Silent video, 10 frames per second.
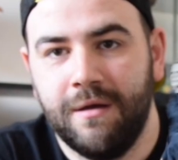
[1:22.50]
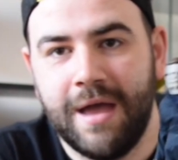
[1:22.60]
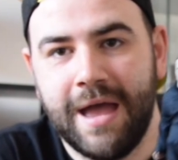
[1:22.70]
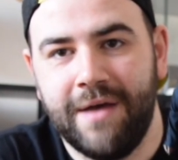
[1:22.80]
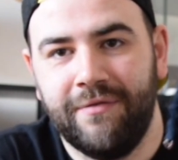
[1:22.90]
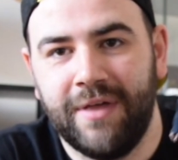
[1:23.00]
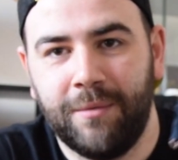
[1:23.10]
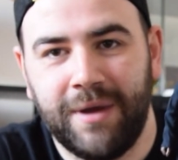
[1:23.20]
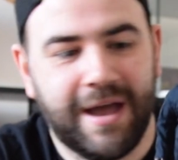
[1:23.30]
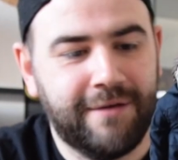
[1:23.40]
And
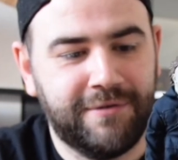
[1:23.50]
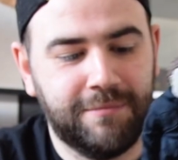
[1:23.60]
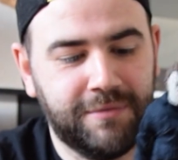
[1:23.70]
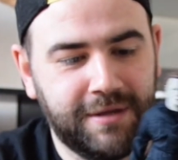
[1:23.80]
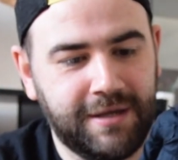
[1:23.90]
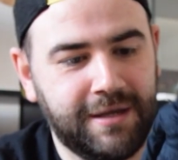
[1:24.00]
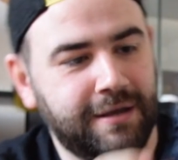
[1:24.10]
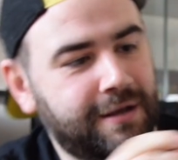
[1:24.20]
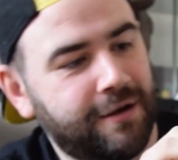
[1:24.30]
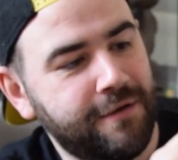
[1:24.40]
there we have him.
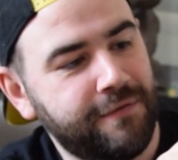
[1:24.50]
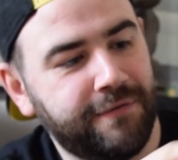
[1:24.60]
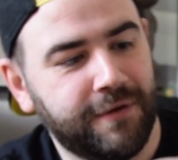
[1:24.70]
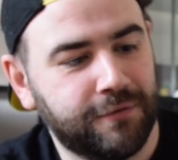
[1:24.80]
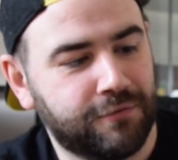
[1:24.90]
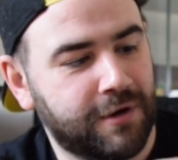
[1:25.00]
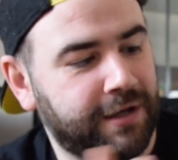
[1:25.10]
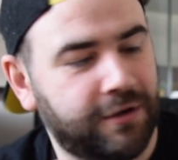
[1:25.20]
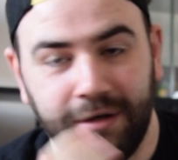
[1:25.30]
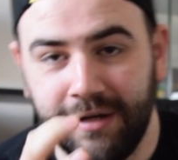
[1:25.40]
The clothing feels really
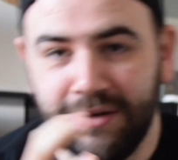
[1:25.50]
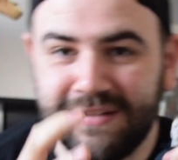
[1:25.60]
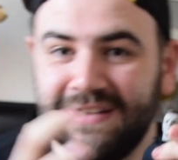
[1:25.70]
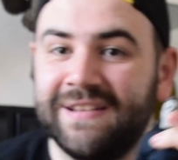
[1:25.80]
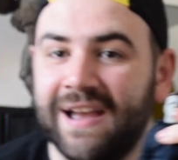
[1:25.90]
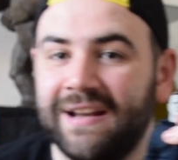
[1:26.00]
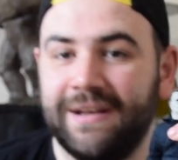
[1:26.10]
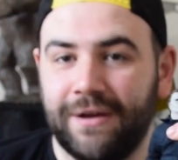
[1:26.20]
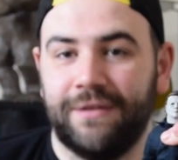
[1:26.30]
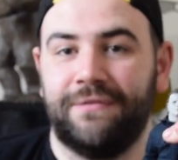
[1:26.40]
good, it looks exactly
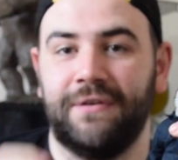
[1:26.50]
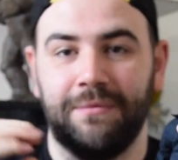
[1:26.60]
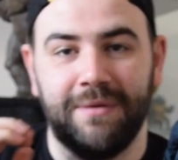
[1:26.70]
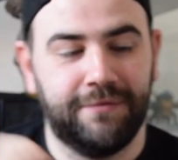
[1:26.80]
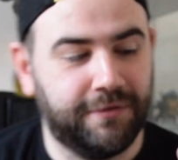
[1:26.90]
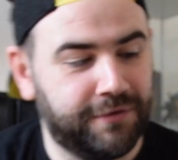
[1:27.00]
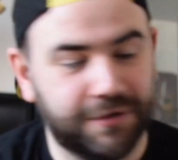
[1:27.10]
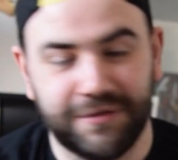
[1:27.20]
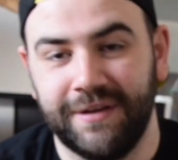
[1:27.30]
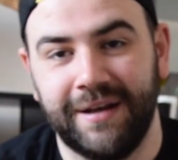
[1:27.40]
like the film. If you've
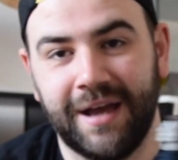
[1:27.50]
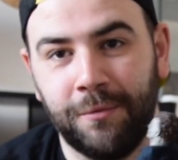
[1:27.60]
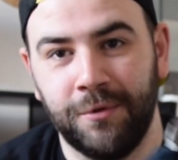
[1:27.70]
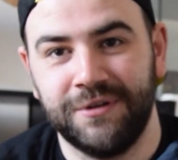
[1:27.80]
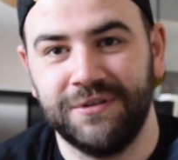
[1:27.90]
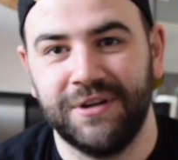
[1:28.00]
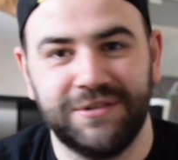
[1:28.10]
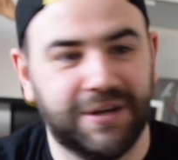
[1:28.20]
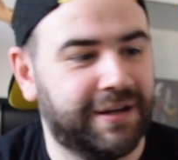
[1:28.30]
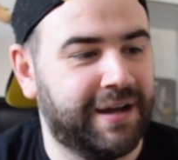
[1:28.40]
not seen it, I would suggest
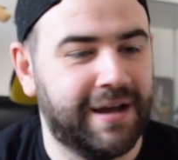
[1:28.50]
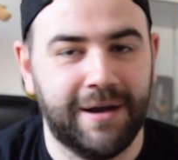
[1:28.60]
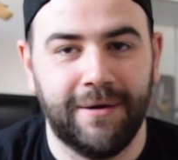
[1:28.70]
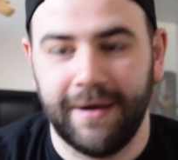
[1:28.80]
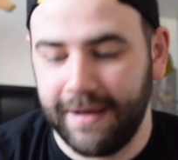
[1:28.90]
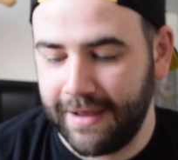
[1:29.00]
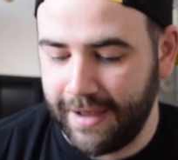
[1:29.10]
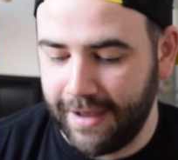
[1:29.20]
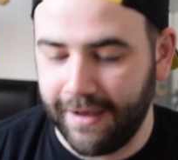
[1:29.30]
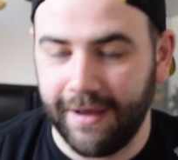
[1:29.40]
checking it out.
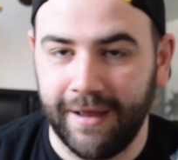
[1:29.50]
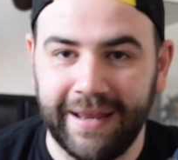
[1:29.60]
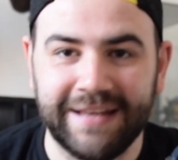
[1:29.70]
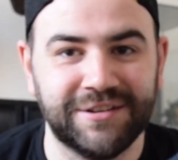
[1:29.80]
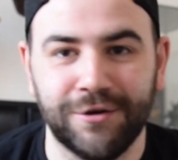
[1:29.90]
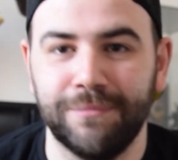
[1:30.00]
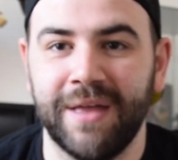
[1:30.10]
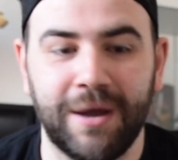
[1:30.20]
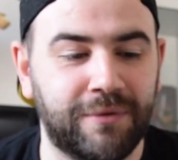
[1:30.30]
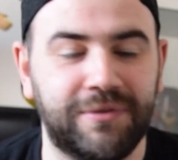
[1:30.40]
It's up
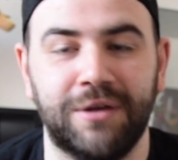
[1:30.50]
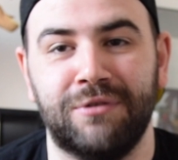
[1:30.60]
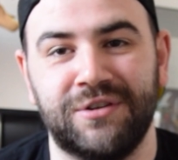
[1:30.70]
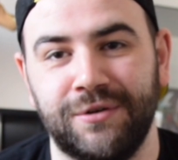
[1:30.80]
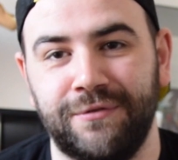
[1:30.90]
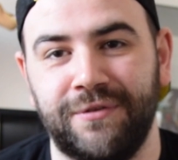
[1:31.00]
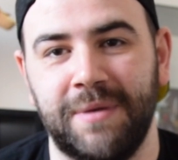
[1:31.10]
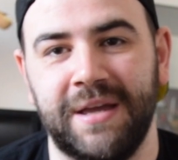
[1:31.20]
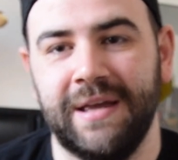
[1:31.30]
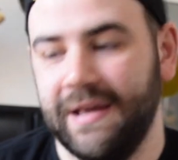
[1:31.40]
there with the original for
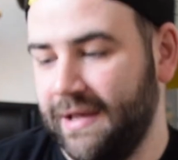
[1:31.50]
me.